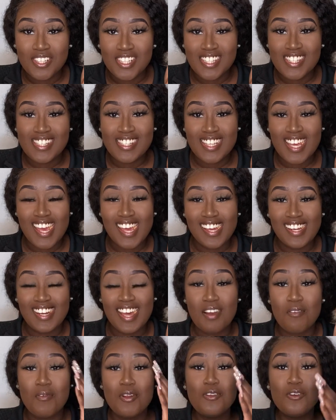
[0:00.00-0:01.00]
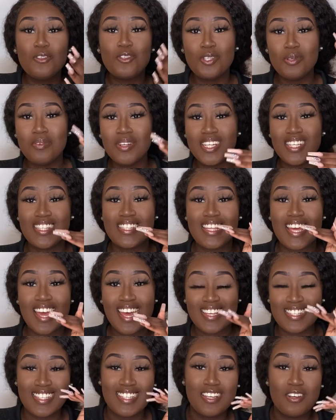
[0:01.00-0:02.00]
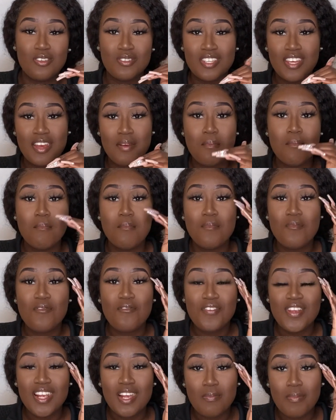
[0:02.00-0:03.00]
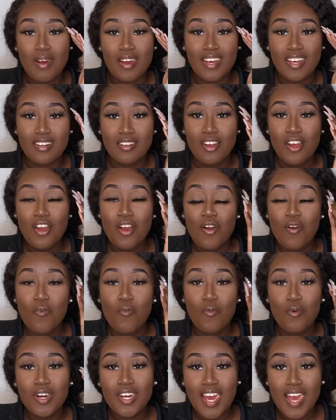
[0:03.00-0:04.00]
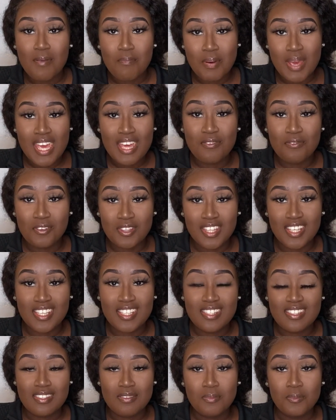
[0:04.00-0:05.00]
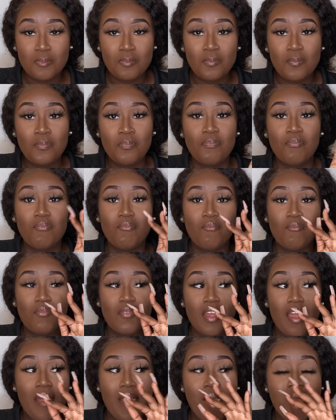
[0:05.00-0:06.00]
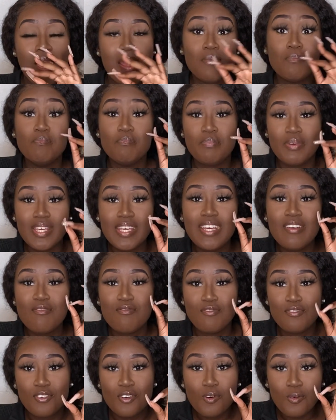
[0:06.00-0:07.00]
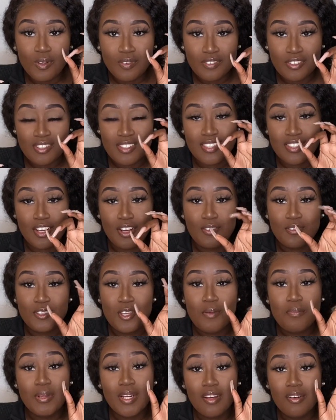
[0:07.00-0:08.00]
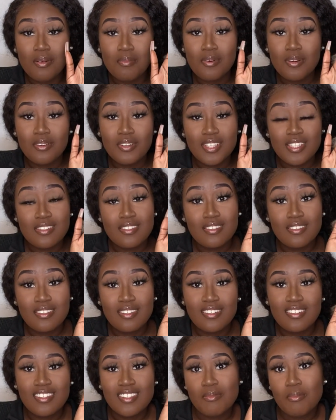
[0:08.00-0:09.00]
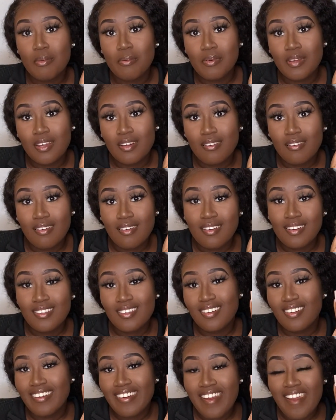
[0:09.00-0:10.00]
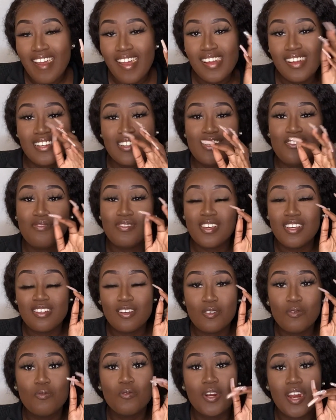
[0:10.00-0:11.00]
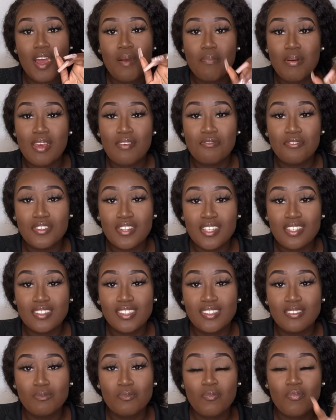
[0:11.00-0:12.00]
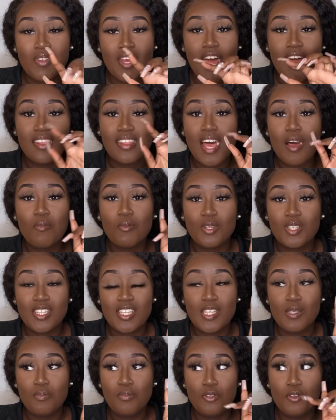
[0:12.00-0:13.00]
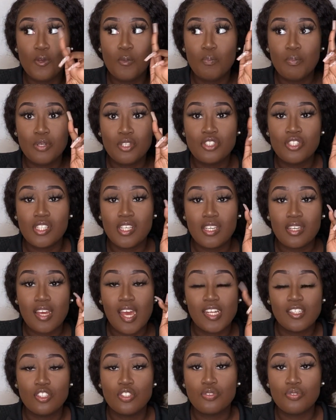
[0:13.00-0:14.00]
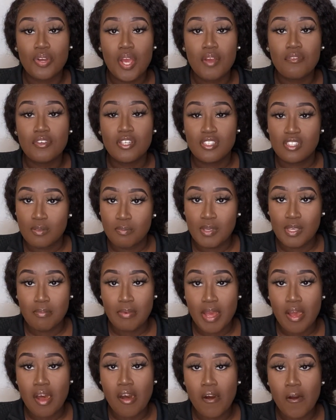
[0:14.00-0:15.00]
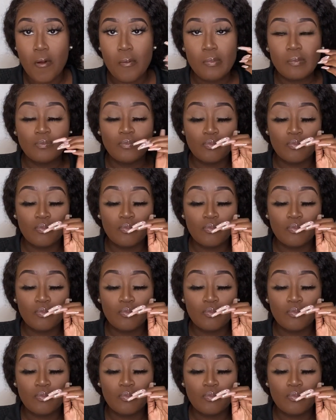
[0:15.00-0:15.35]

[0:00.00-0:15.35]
this set? Like, when you're doing a set as a nail tech, think about it. Would I pay for this? And be real with yourself. Don't be like, oh my god, it's good, I'm a beginner, you know. Think, would I pay for this? And that would keep you pushing and striving to be better.